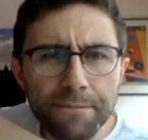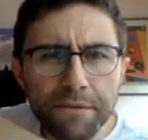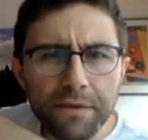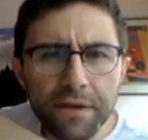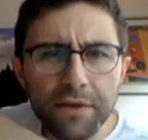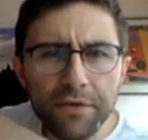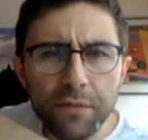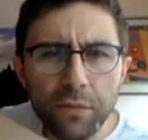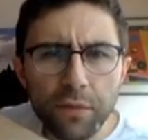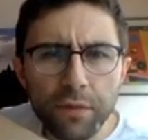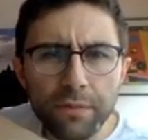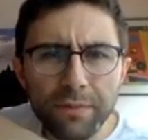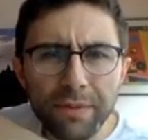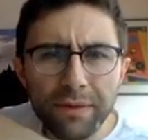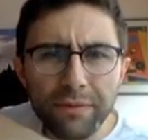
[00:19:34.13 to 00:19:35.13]
section
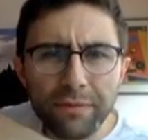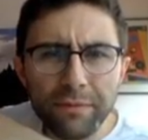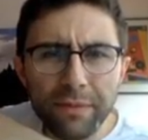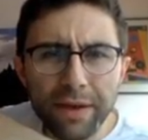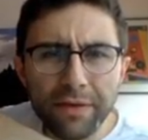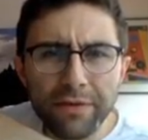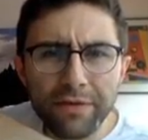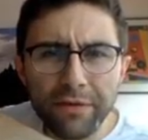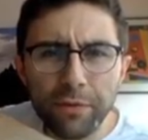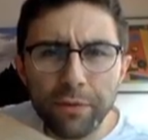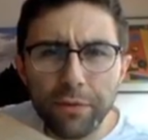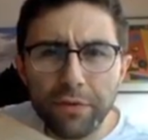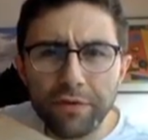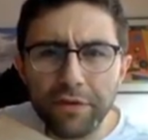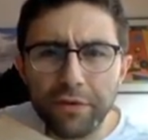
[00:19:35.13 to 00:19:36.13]
1, b is minus
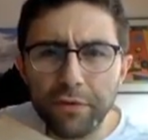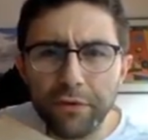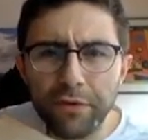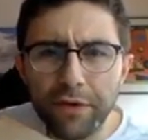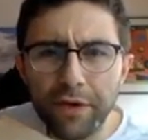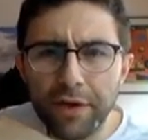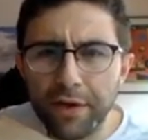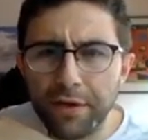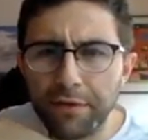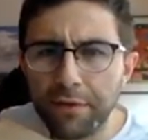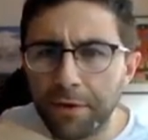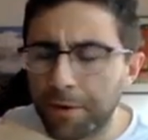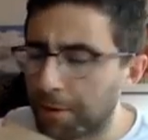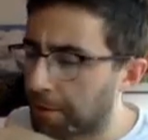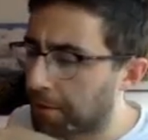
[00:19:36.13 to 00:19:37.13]
0.05,
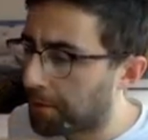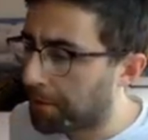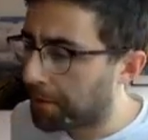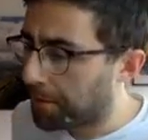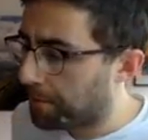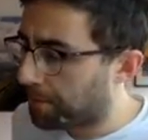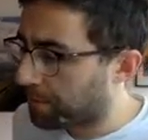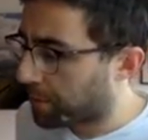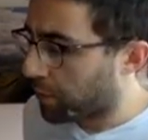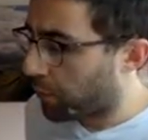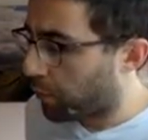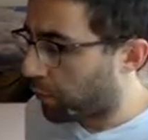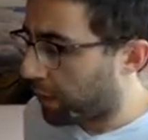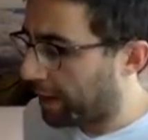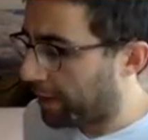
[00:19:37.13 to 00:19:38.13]

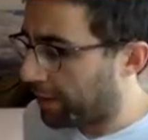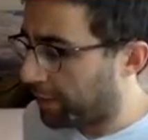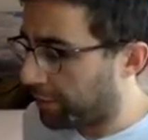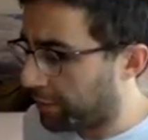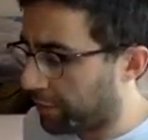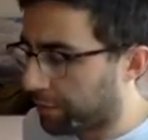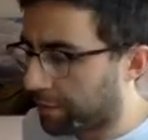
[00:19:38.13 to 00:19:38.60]
well,